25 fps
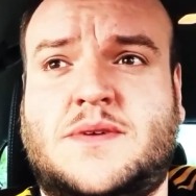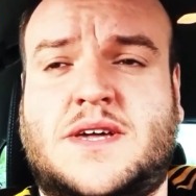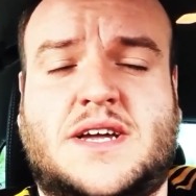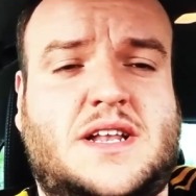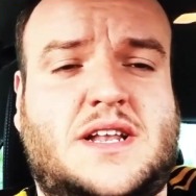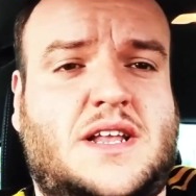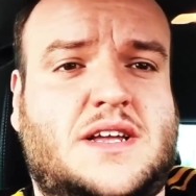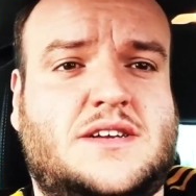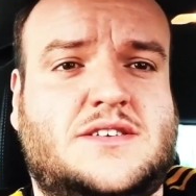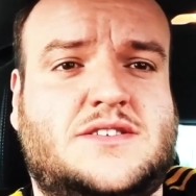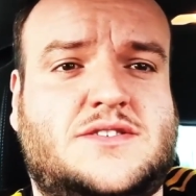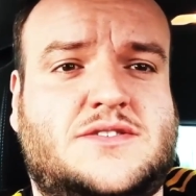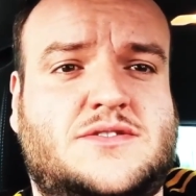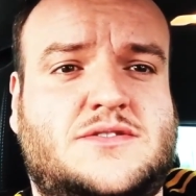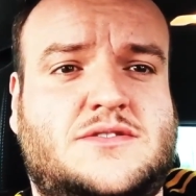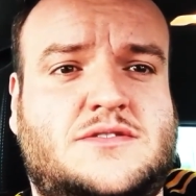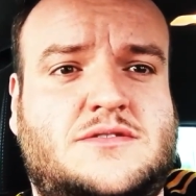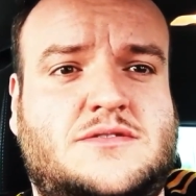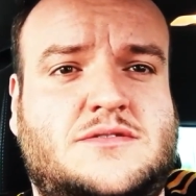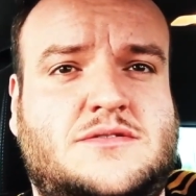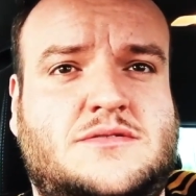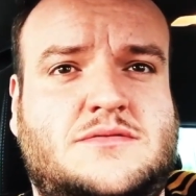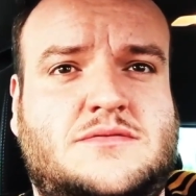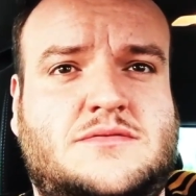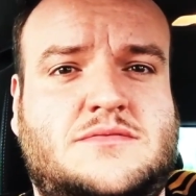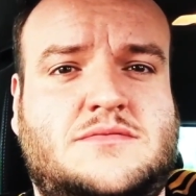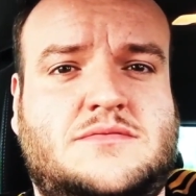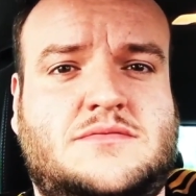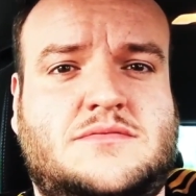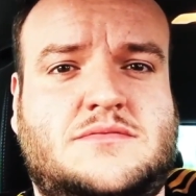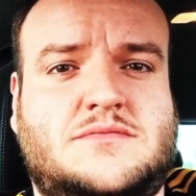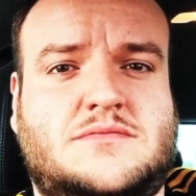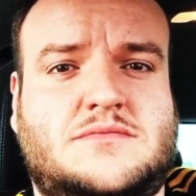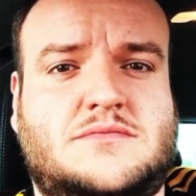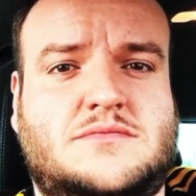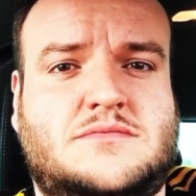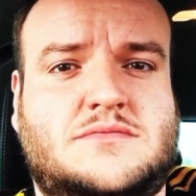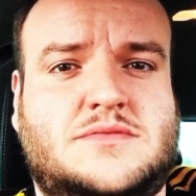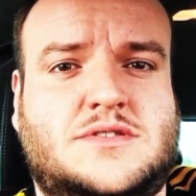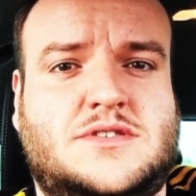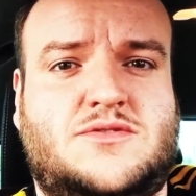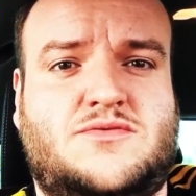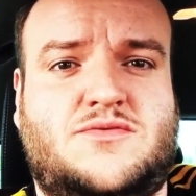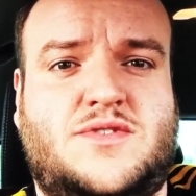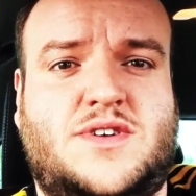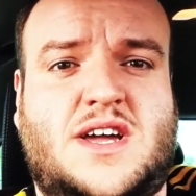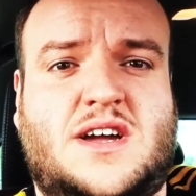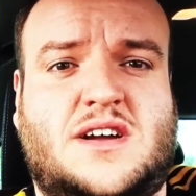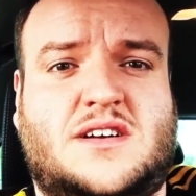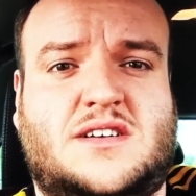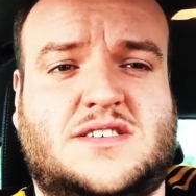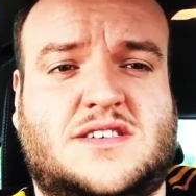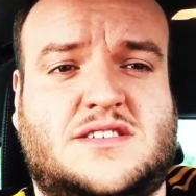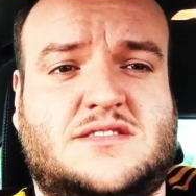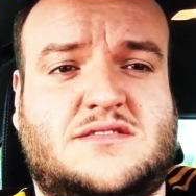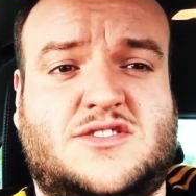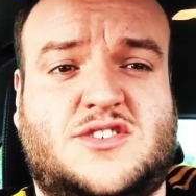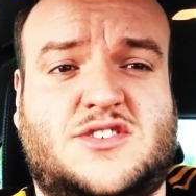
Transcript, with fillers: Uh, I won't go into detail because I